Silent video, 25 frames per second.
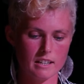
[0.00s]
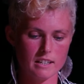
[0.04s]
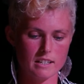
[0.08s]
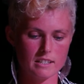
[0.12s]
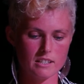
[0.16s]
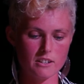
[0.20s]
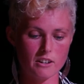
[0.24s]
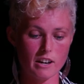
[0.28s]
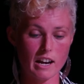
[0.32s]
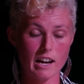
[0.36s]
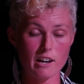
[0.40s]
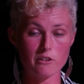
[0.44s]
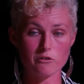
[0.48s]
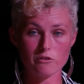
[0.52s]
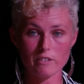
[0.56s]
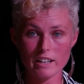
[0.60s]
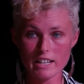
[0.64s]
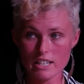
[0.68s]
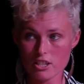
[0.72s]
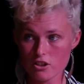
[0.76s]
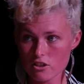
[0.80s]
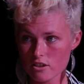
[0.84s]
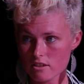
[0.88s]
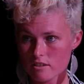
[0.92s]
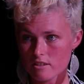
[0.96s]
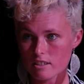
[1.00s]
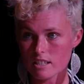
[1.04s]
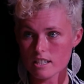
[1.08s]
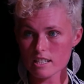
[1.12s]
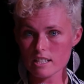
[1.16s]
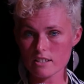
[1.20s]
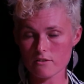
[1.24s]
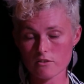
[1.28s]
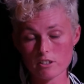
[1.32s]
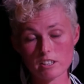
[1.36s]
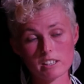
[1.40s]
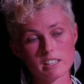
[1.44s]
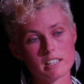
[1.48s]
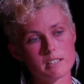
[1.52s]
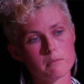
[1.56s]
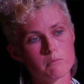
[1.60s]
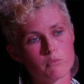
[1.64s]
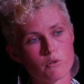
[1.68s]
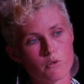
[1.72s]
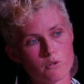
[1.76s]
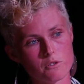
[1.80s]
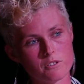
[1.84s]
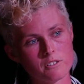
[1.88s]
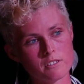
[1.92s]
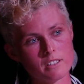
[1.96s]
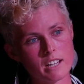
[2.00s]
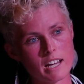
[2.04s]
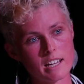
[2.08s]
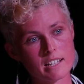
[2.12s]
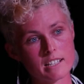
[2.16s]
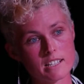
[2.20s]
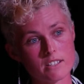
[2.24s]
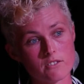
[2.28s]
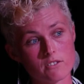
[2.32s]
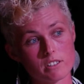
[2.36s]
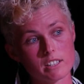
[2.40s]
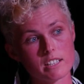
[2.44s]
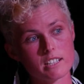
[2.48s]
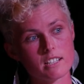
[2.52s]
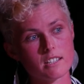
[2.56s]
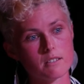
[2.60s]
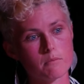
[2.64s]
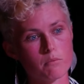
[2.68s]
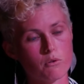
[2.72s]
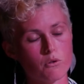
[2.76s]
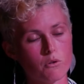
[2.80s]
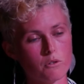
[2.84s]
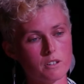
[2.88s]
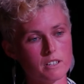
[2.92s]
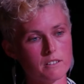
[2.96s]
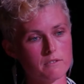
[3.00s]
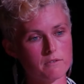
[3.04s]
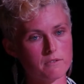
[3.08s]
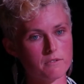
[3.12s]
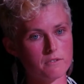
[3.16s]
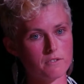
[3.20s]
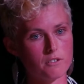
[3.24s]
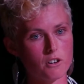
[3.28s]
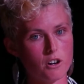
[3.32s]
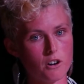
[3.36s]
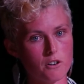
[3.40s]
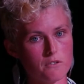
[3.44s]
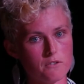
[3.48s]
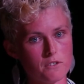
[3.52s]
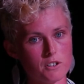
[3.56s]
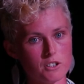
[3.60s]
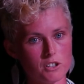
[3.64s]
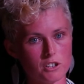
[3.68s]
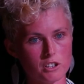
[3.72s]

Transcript: So our region is really important and is really supportive of the